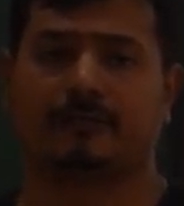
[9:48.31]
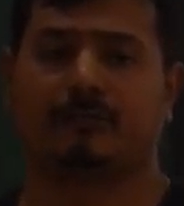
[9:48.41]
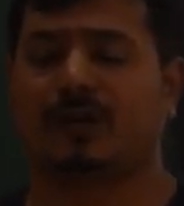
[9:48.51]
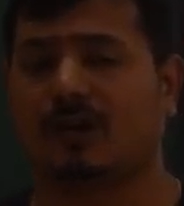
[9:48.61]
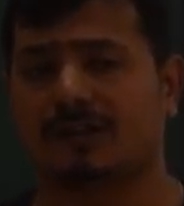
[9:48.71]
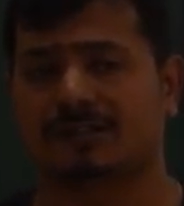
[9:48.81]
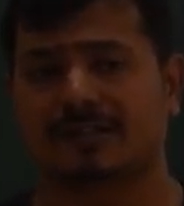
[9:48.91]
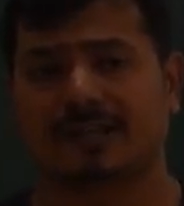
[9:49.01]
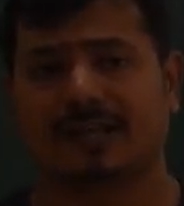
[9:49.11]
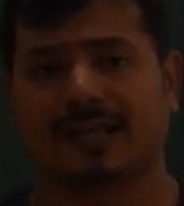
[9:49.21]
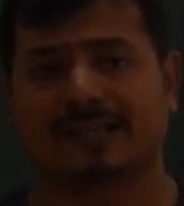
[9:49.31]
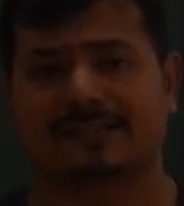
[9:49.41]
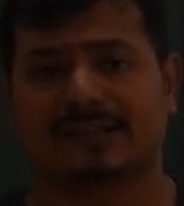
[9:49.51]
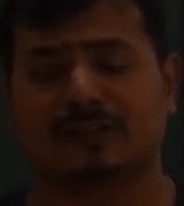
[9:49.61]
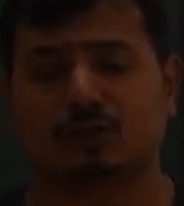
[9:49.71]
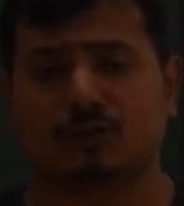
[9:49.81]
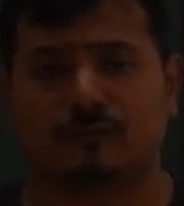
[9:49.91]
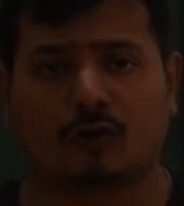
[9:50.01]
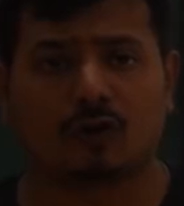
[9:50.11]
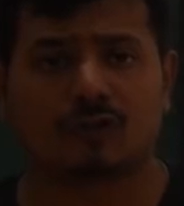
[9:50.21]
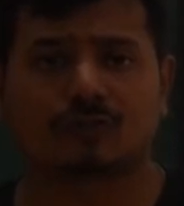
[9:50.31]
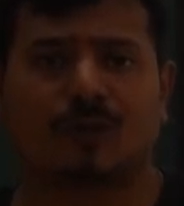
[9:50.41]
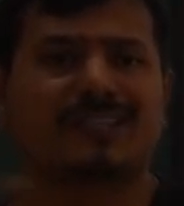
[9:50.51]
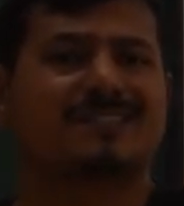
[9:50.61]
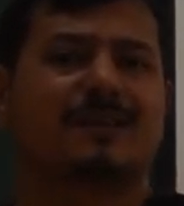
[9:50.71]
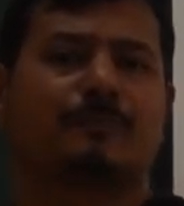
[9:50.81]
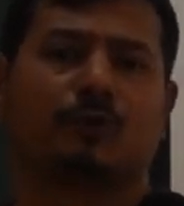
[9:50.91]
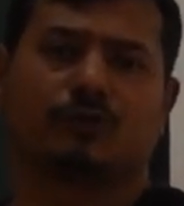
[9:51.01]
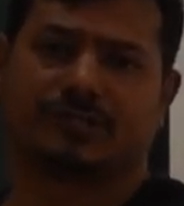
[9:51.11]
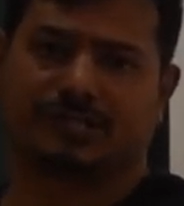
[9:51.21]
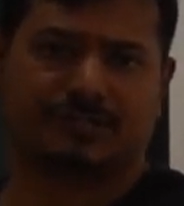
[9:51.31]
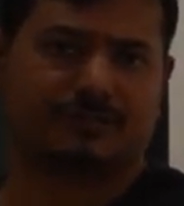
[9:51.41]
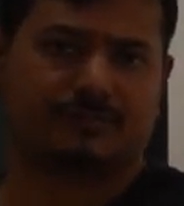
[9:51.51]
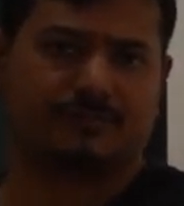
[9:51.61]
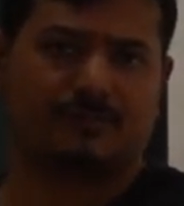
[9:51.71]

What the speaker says: because SN2 follows one step process,